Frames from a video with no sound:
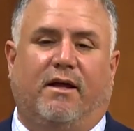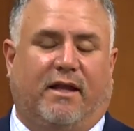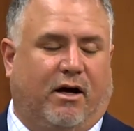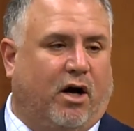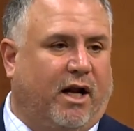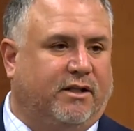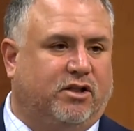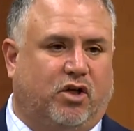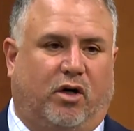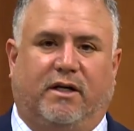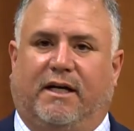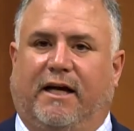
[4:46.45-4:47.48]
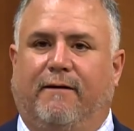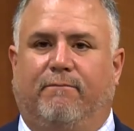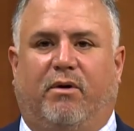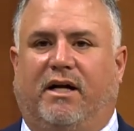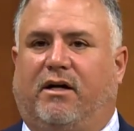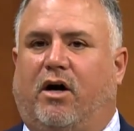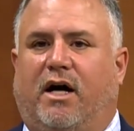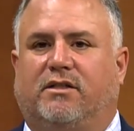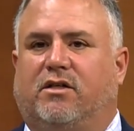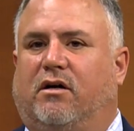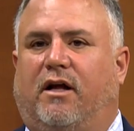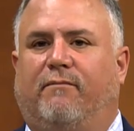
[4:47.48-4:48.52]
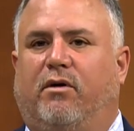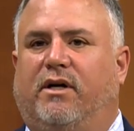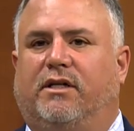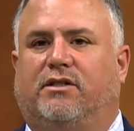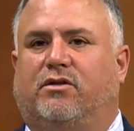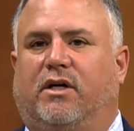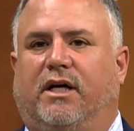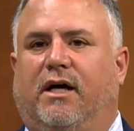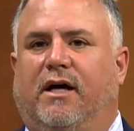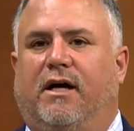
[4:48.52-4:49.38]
they call it certainty, but it costs our lumber industry